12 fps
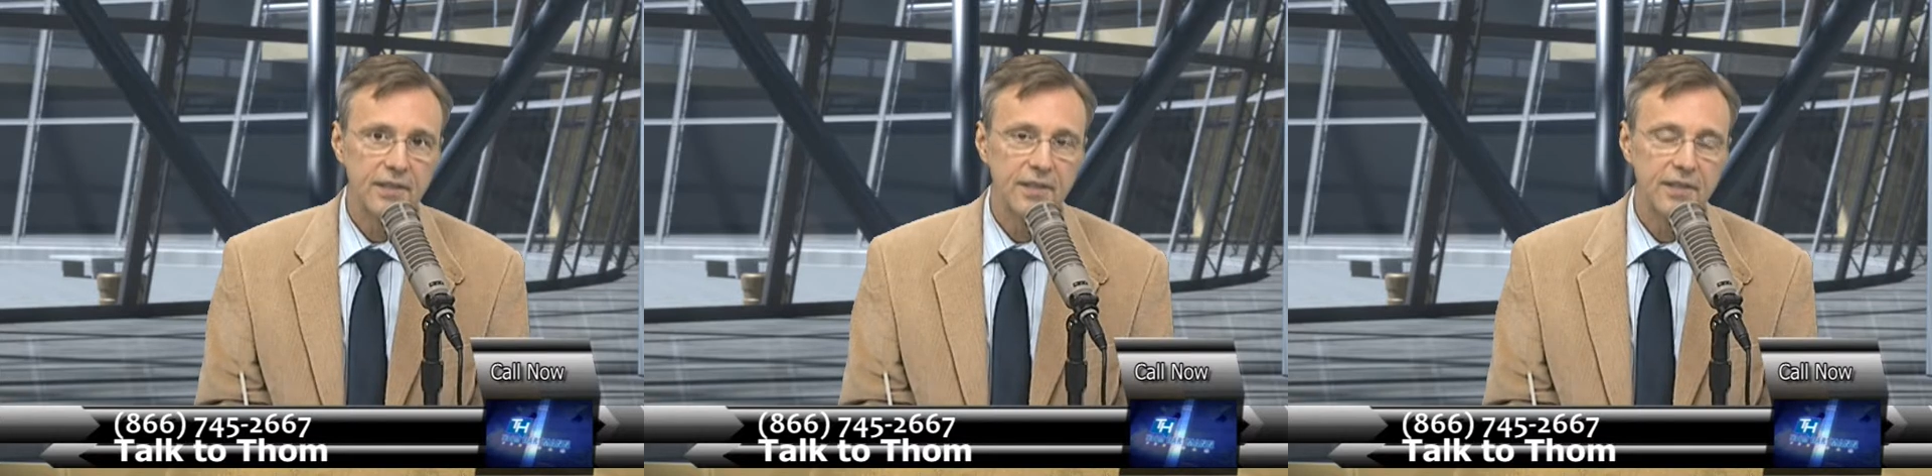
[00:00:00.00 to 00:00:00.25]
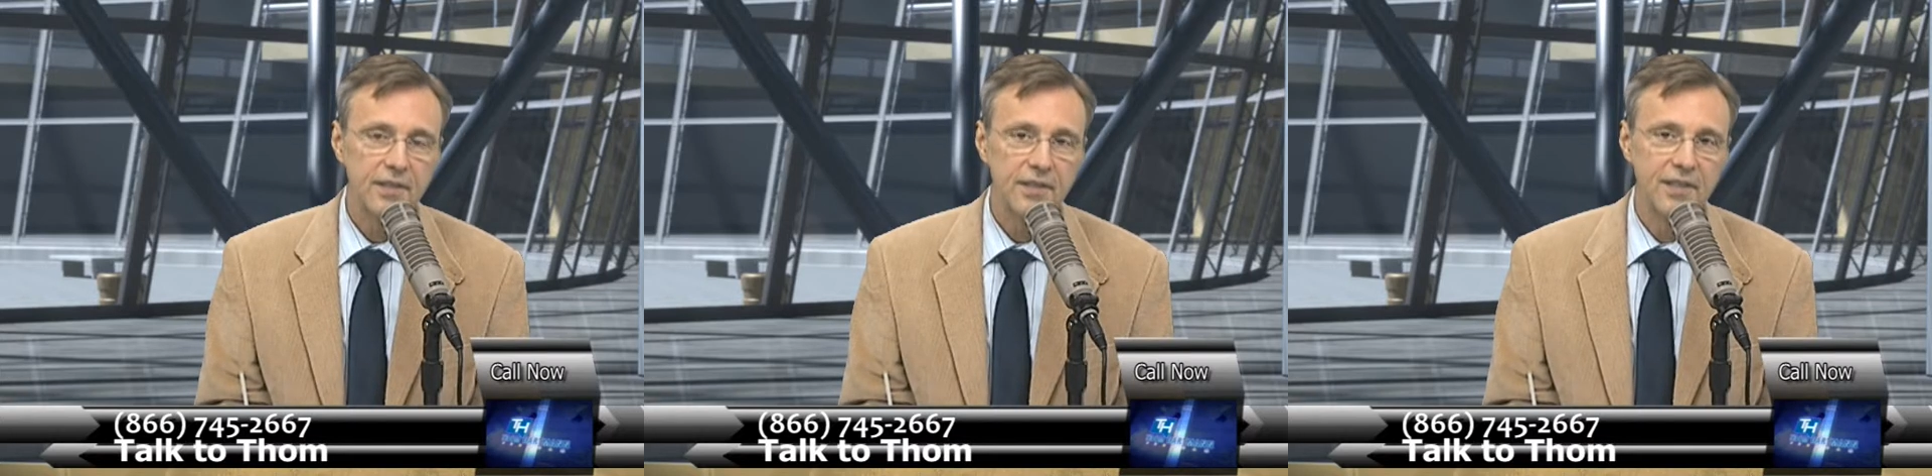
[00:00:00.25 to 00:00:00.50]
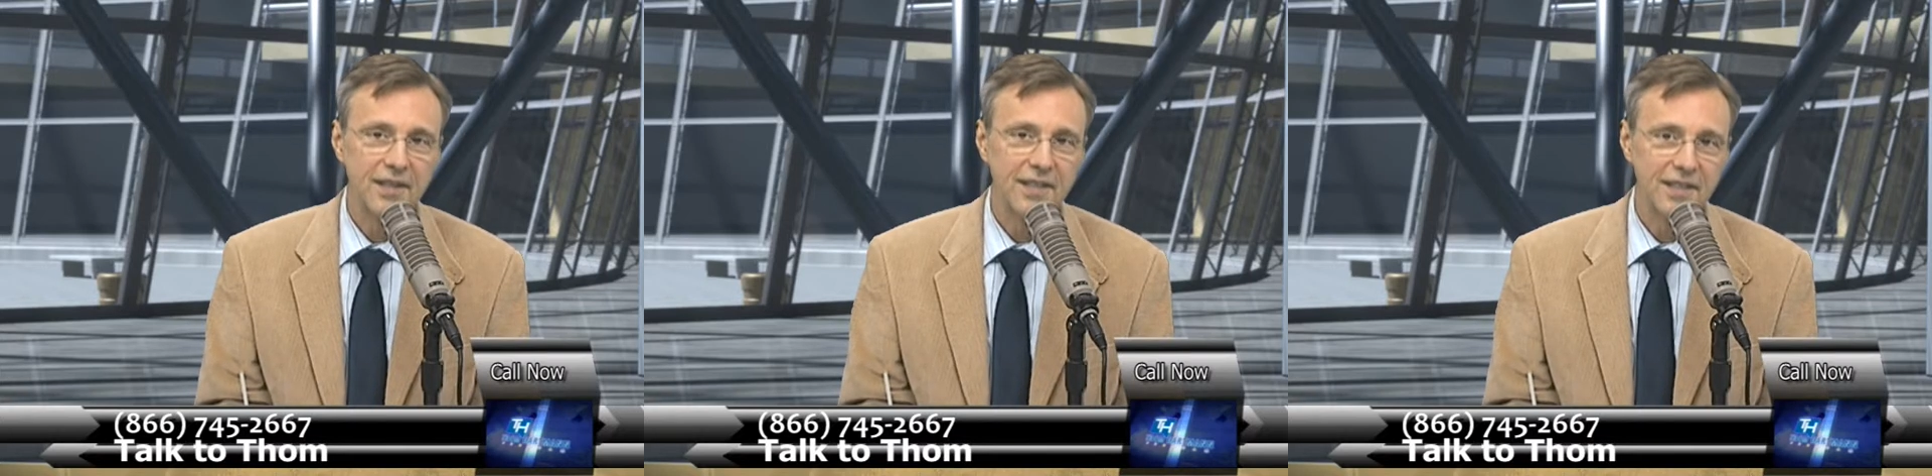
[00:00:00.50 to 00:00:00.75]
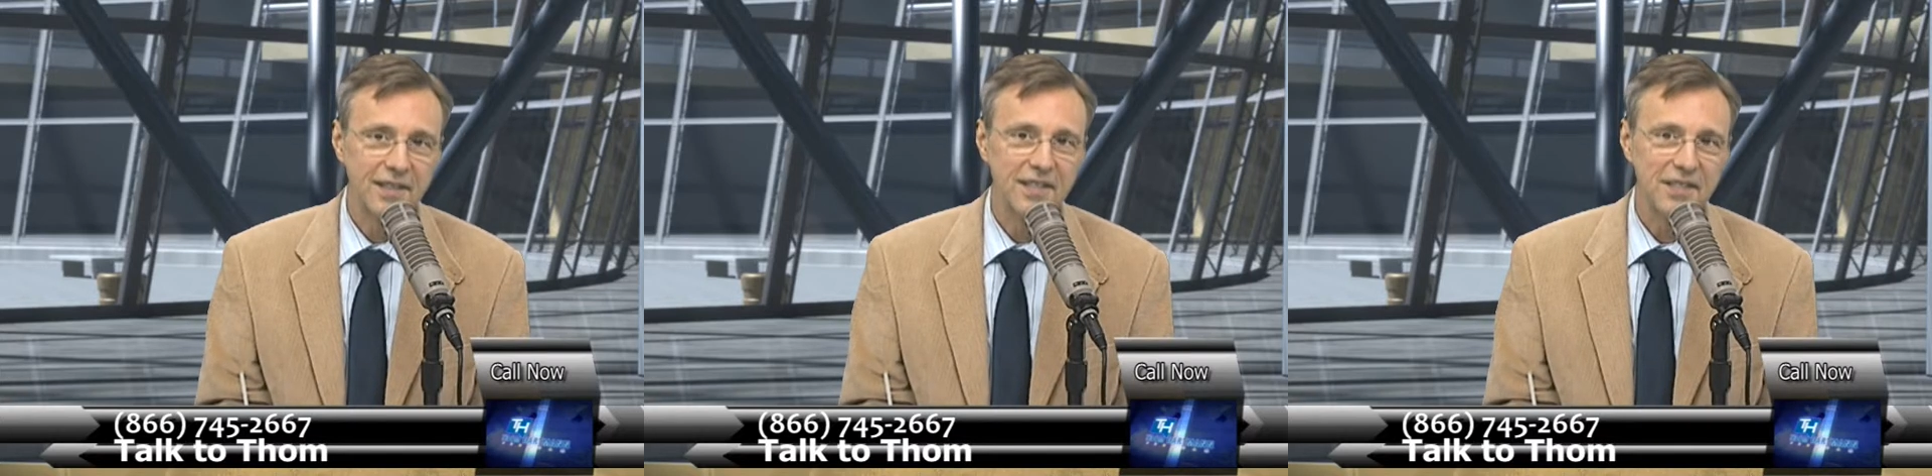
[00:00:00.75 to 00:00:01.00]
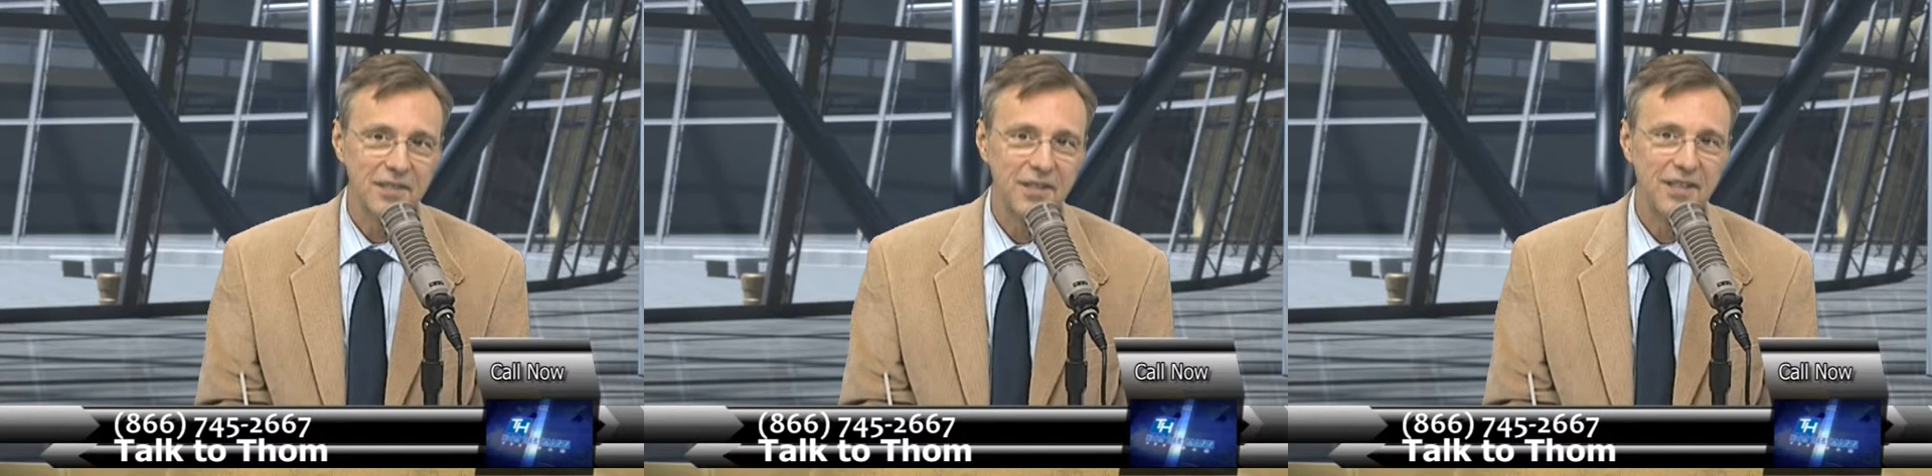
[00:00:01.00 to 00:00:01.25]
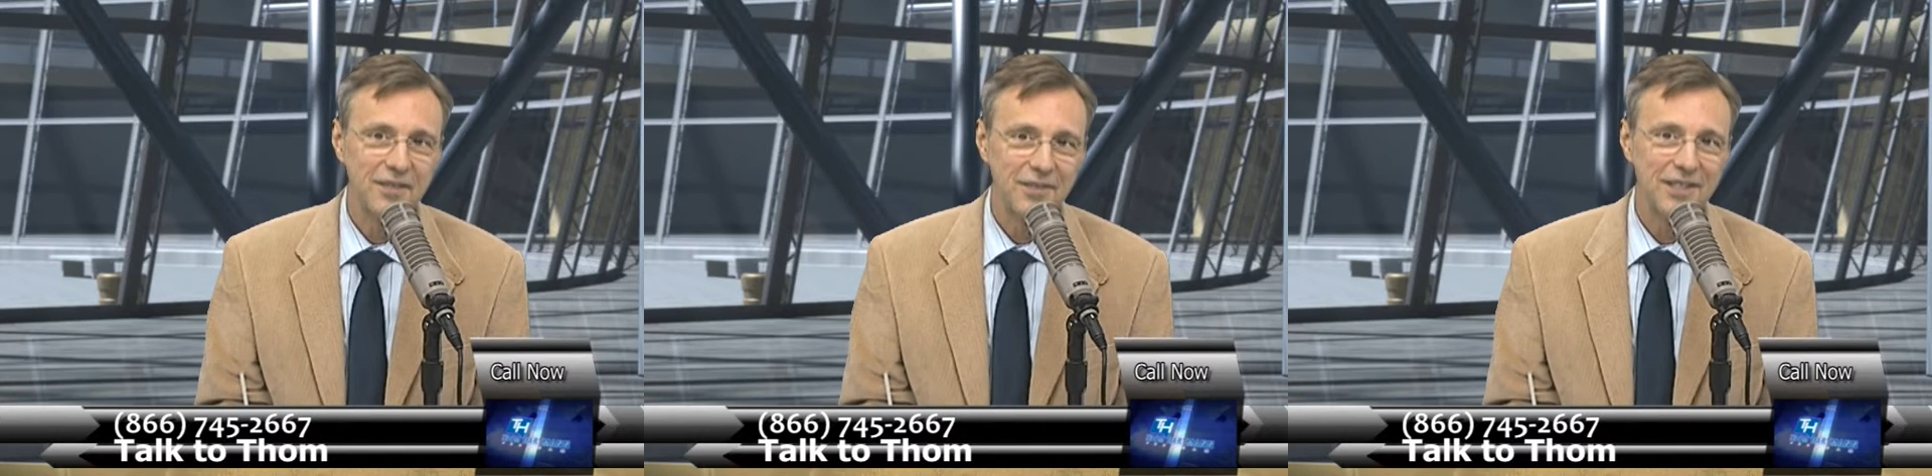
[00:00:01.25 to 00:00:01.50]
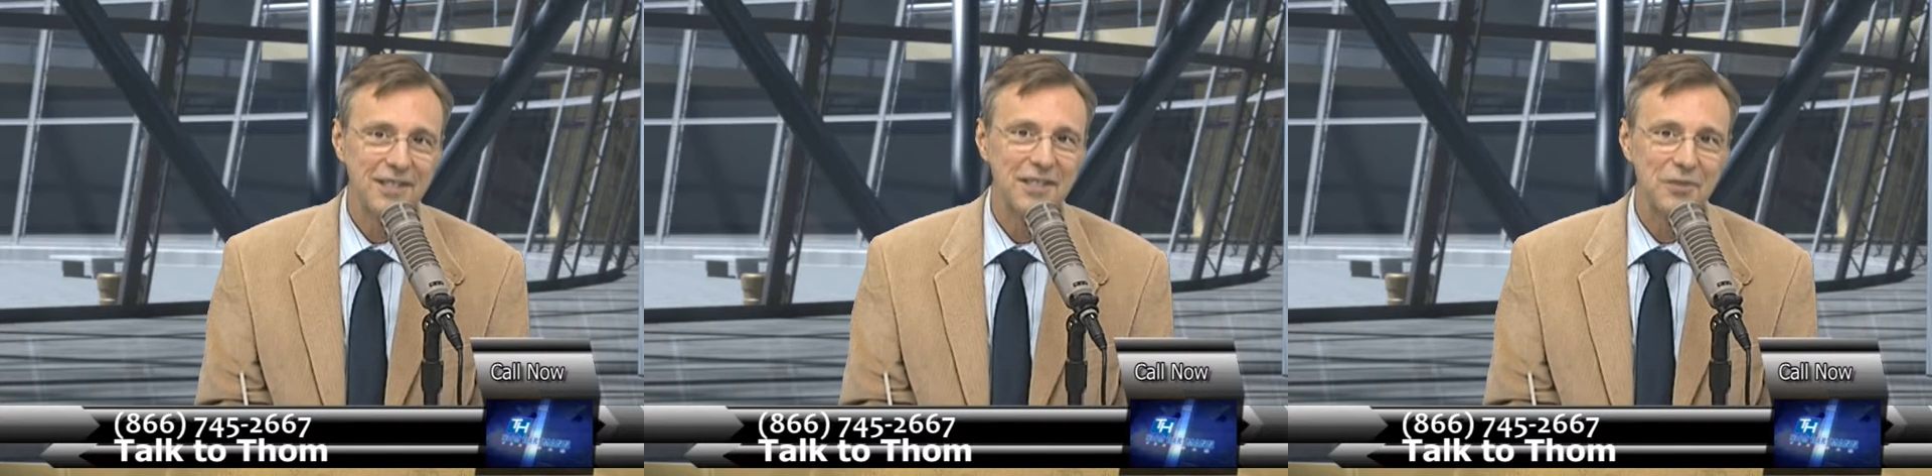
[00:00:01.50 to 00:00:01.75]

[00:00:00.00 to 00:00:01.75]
This is this is this